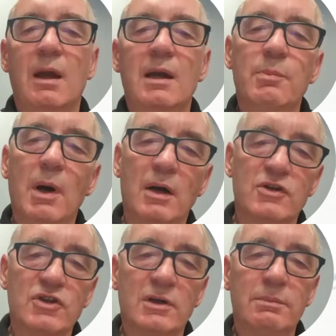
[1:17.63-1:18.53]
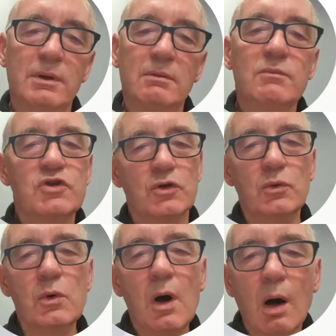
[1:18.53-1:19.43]
In a partnership,
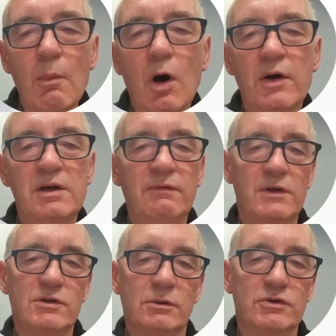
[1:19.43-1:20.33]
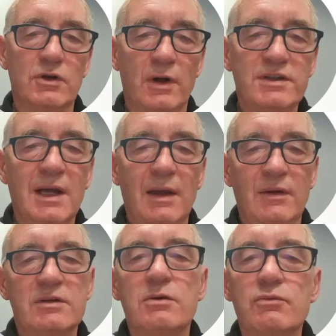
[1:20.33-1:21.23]
2 or more individuals join
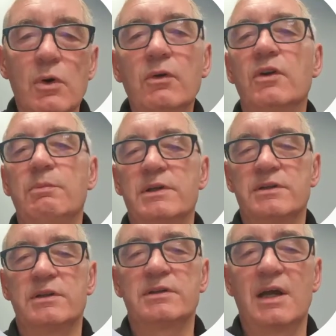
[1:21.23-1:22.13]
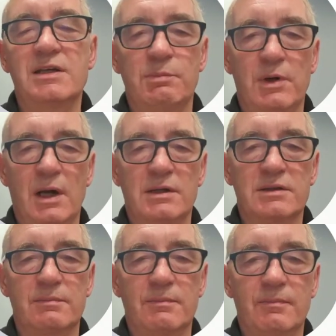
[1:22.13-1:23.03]
together to run the business
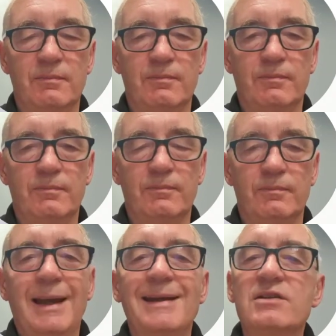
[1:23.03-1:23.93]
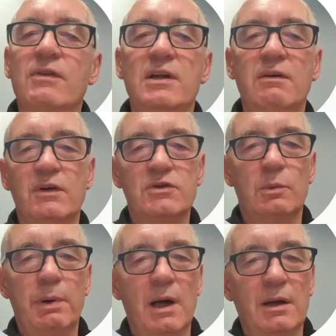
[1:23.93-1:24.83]
enterprise. Each of the
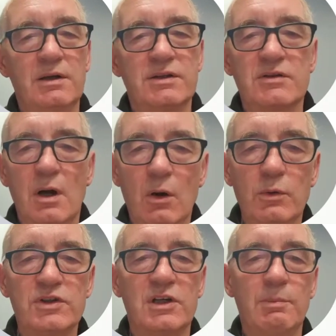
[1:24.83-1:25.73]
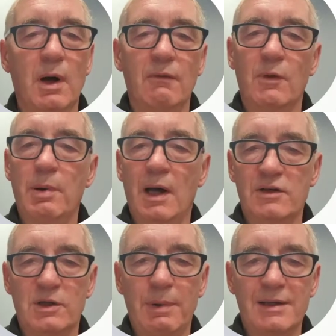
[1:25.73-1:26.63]
individual partners has ownership of the
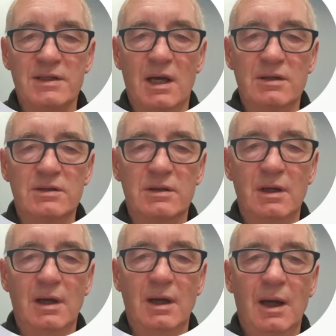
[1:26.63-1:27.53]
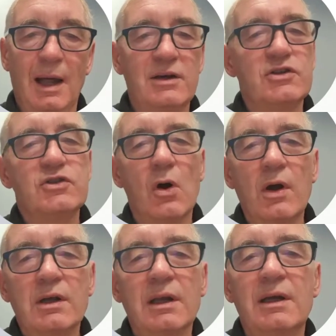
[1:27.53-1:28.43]
partnership assets and is
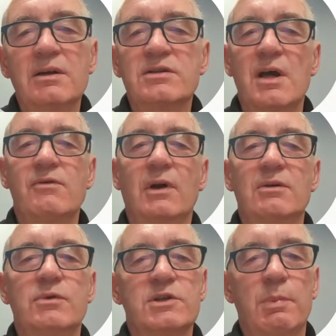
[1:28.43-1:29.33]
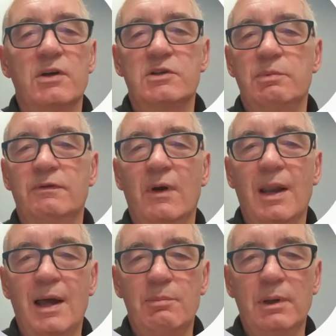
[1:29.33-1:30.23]
jointly and severally responsible for
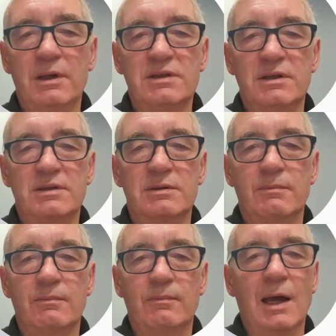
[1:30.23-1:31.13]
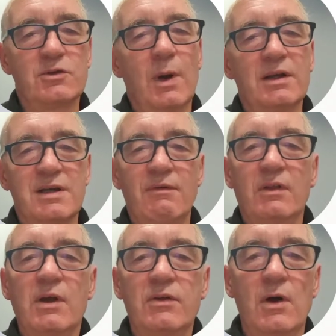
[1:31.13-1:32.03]
liabilities, as well as
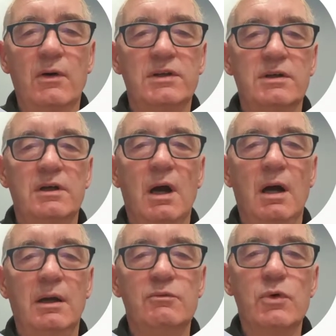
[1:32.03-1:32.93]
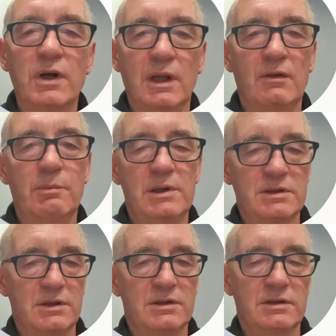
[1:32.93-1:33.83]
having the authority in running the
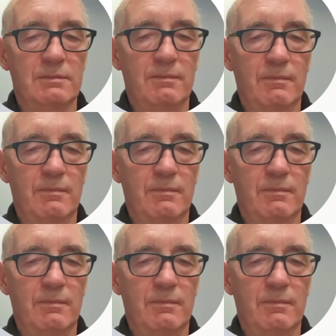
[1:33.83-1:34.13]
business.